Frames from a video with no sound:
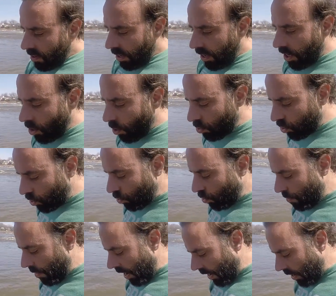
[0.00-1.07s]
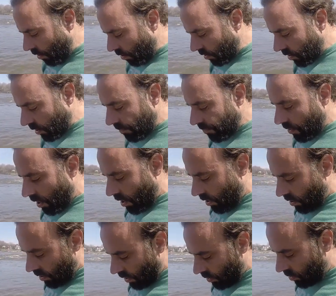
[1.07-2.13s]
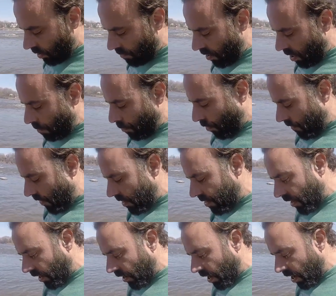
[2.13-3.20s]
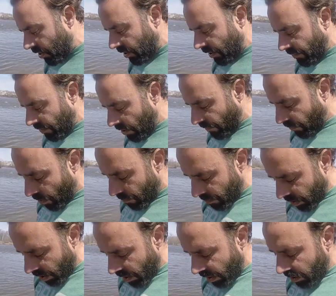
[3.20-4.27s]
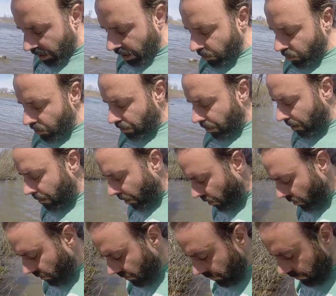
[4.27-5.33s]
ego's too big or something preventing us even from connecting with people.